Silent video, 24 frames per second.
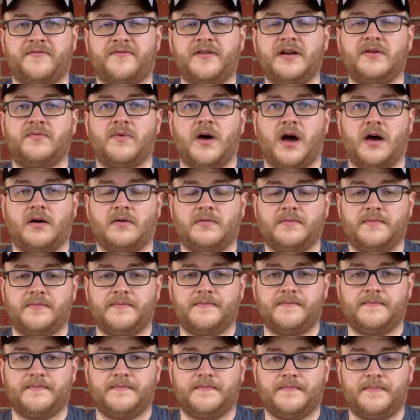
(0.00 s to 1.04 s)
FREEWELL
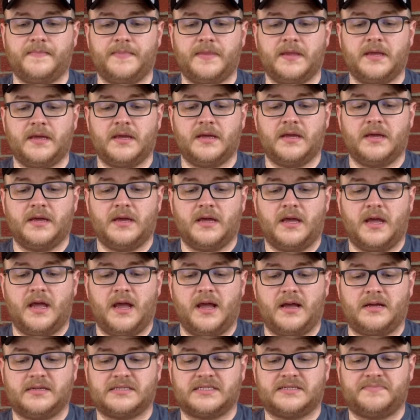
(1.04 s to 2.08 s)

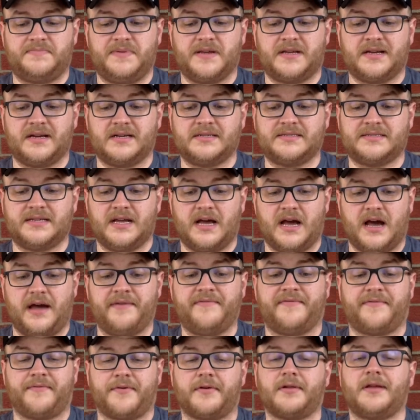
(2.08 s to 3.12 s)
is because
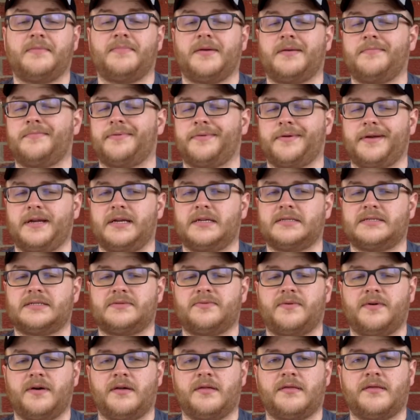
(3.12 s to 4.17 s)
I've really been pleased
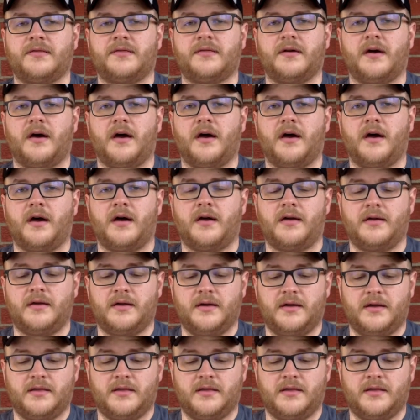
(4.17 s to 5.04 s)
with the